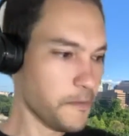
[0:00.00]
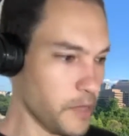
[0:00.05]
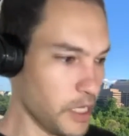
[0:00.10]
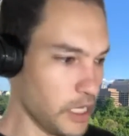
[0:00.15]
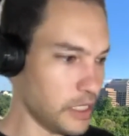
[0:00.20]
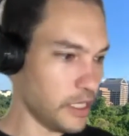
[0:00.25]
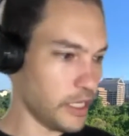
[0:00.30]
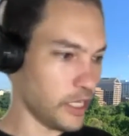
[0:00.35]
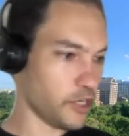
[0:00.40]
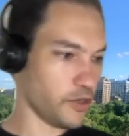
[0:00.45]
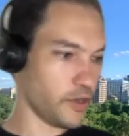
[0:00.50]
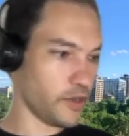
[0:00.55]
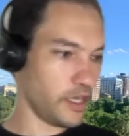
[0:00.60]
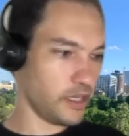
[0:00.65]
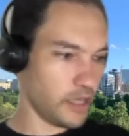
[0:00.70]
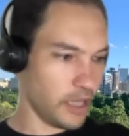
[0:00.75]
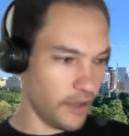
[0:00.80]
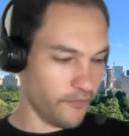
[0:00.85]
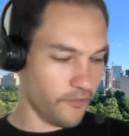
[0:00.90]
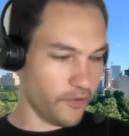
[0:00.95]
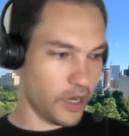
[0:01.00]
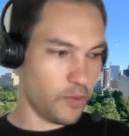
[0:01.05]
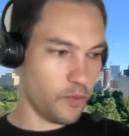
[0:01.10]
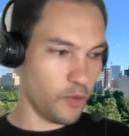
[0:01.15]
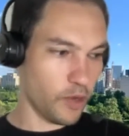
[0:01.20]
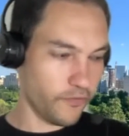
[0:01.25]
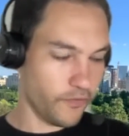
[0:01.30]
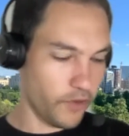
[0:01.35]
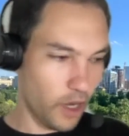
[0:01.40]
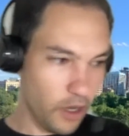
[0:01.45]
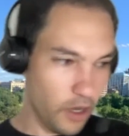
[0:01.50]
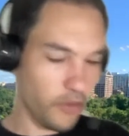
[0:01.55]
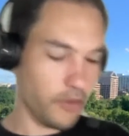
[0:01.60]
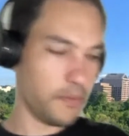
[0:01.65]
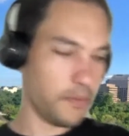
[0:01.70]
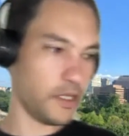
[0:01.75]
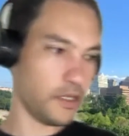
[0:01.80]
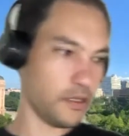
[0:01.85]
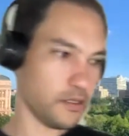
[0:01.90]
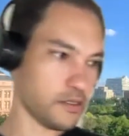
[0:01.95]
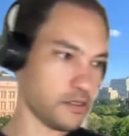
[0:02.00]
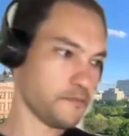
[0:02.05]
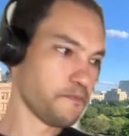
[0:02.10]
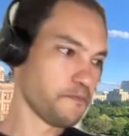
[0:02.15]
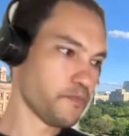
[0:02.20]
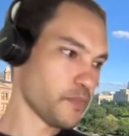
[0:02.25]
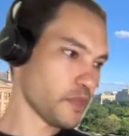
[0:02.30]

And they create that framework for all the bills.